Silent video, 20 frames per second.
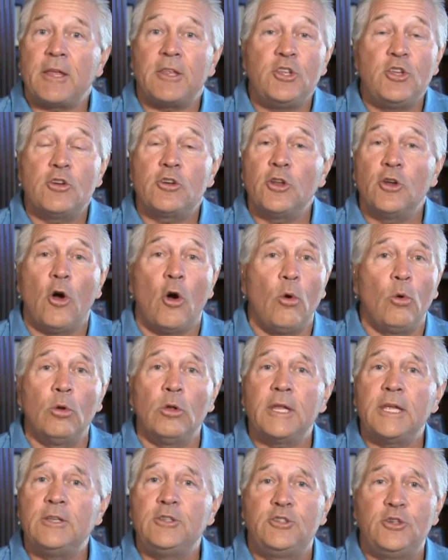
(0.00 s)
You can
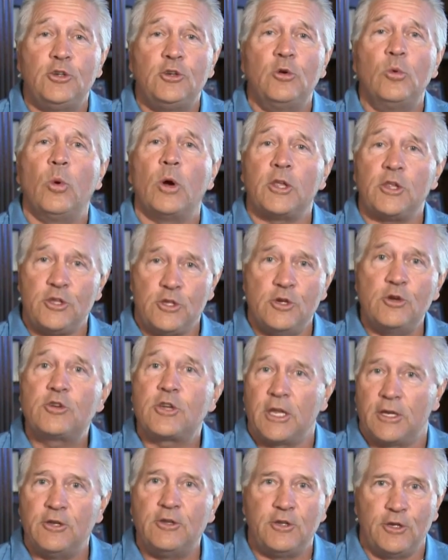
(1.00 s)
only do what you
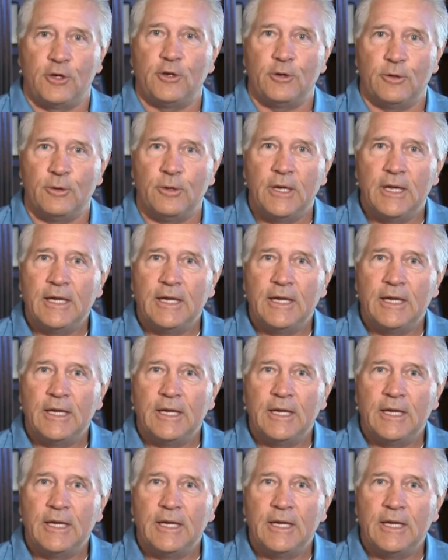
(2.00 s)
can do,